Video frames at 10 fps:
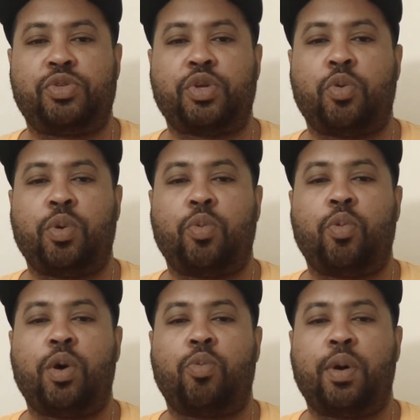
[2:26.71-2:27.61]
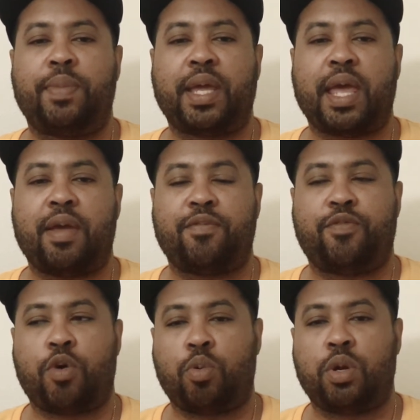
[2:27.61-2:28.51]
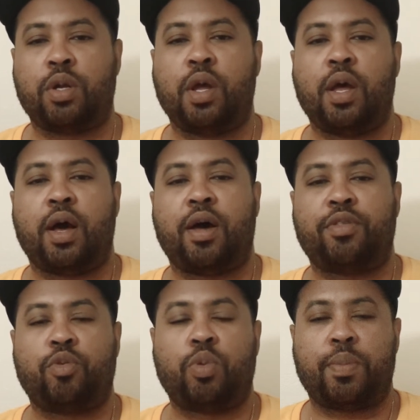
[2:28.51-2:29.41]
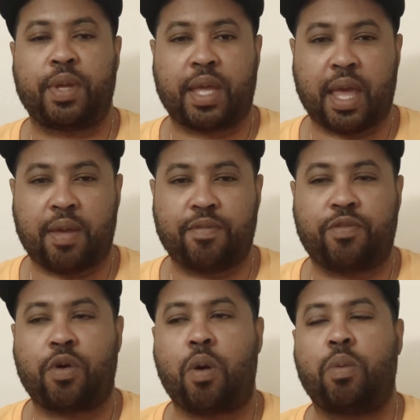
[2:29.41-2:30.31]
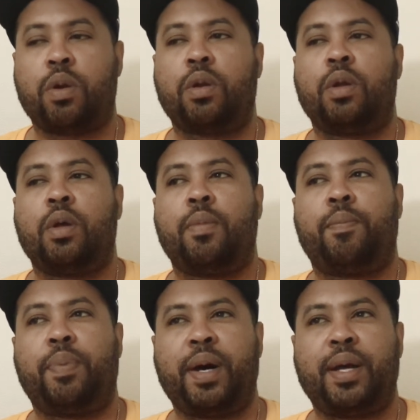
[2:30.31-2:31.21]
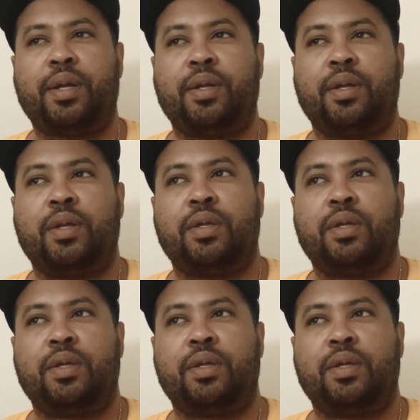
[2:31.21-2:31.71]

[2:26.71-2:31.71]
So when one woman came forward, other women came forward. But